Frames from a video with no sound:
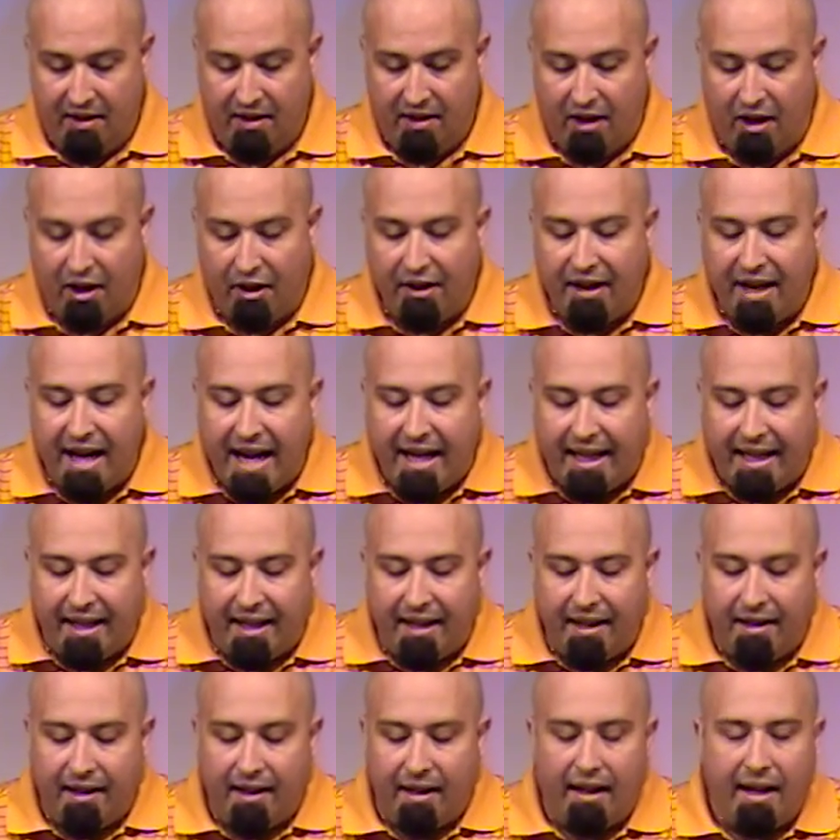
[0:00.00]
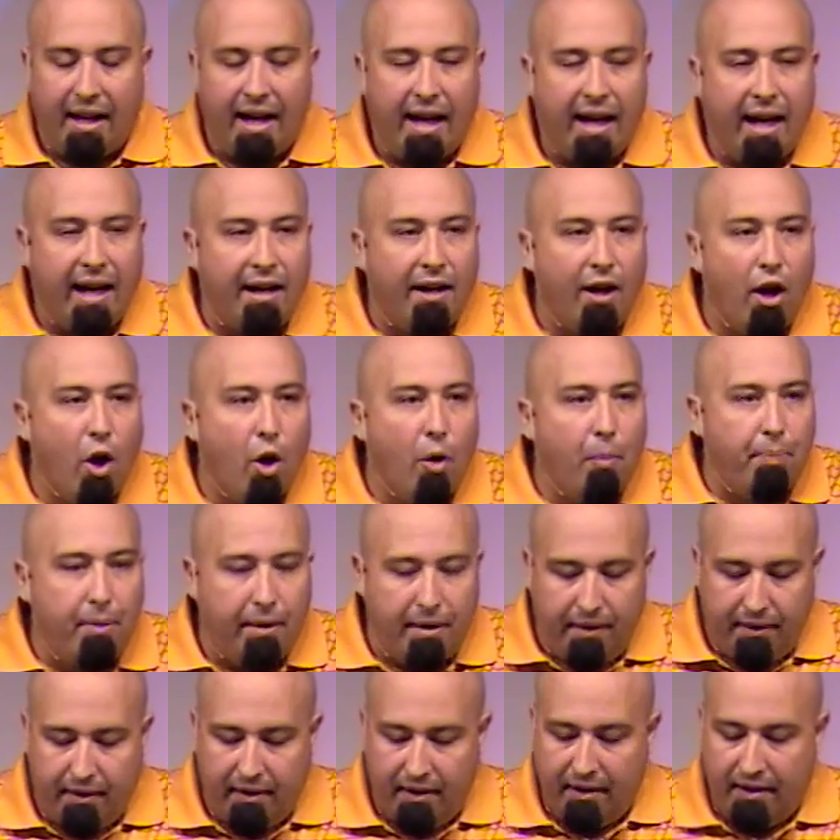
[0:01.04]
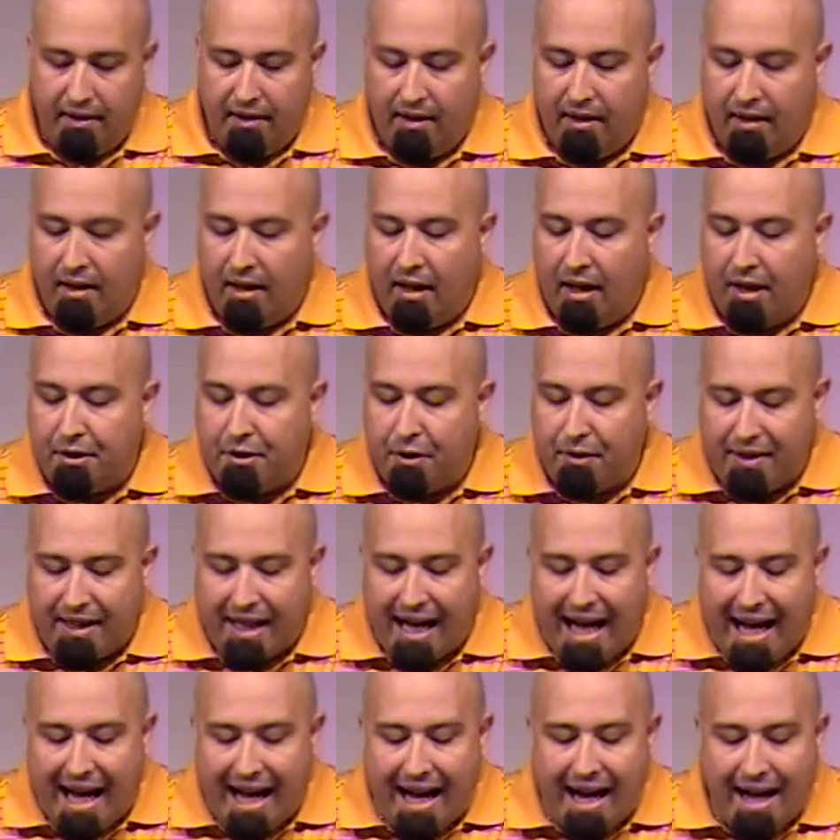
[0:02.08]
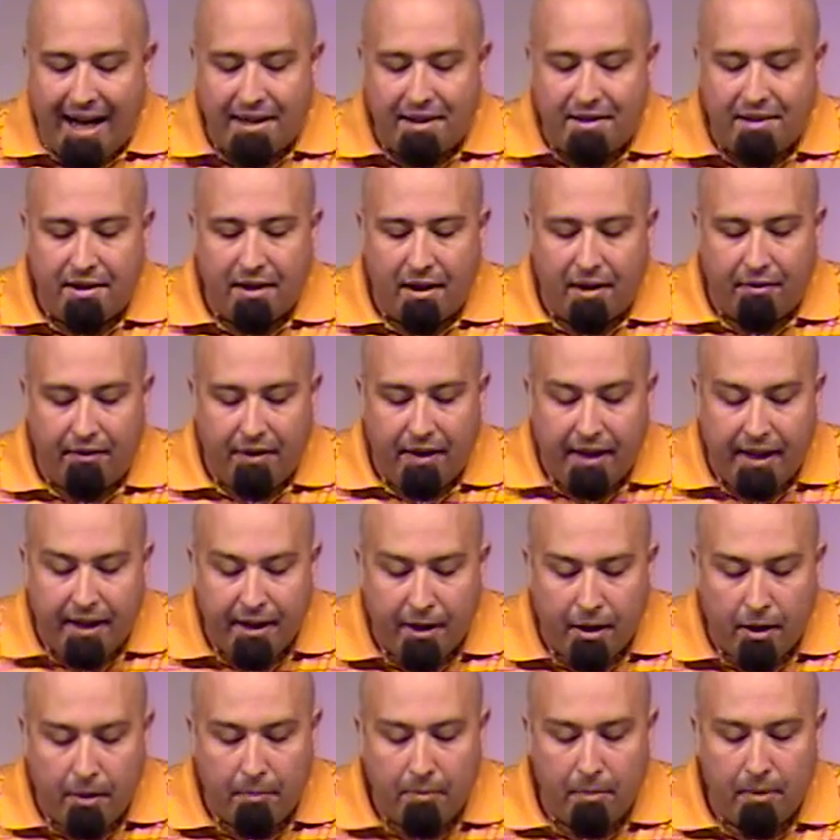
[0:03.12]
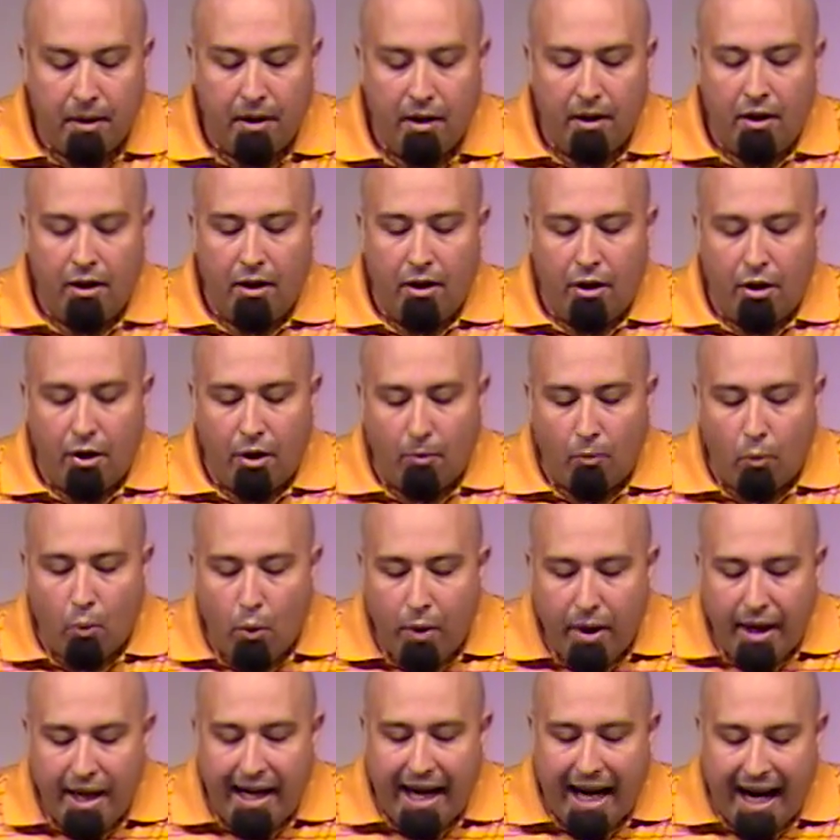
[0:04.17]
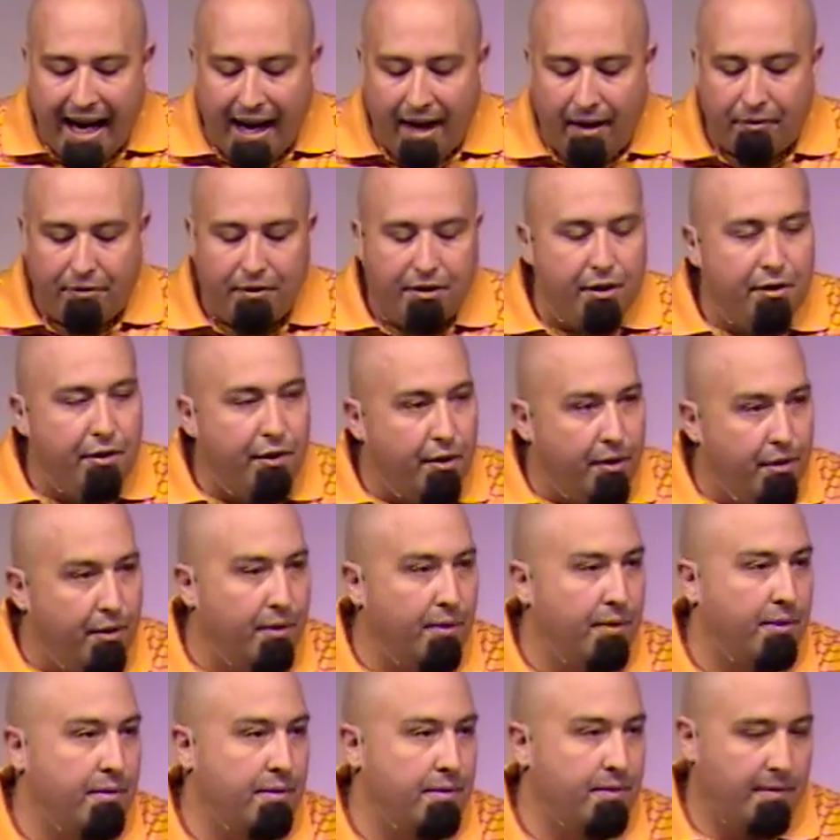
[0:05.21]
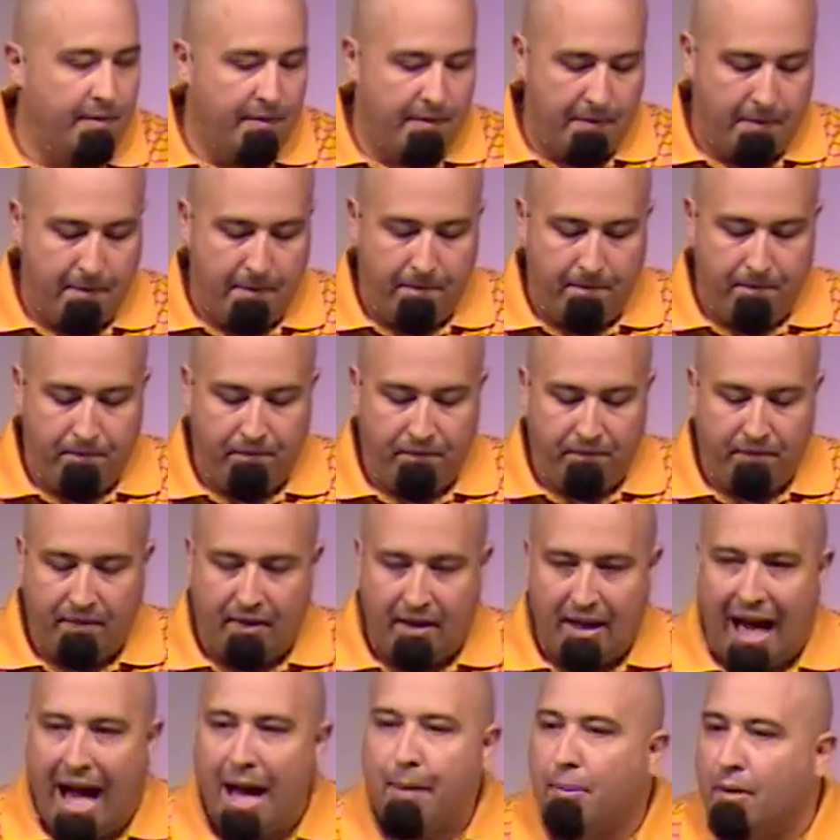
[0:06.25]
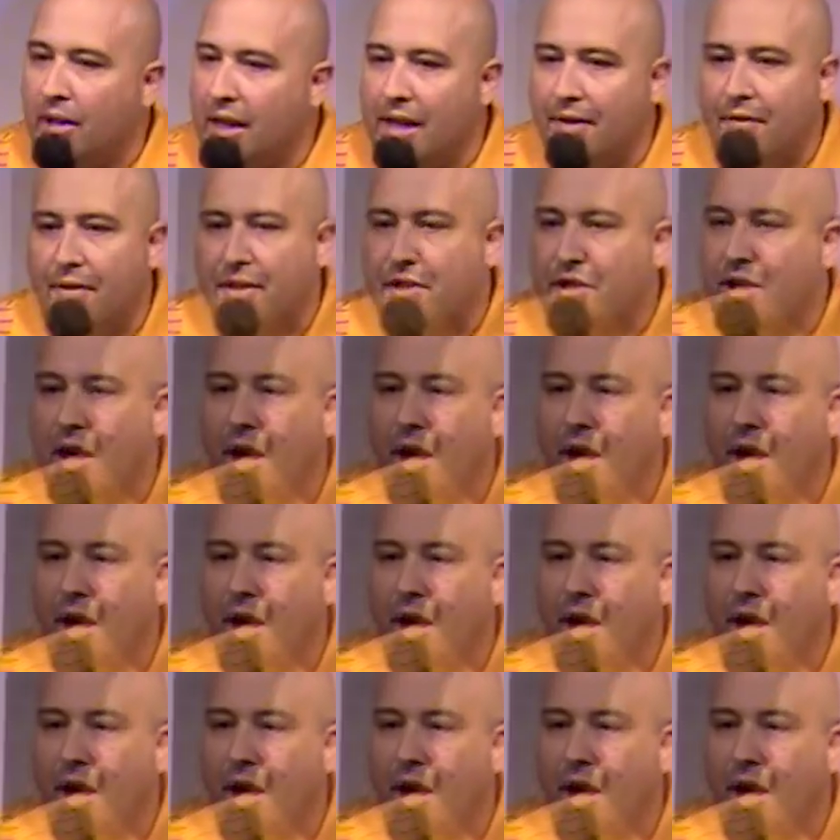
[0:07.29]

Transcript: are naked and open unto the eyes of him whom we have to do. I believe it's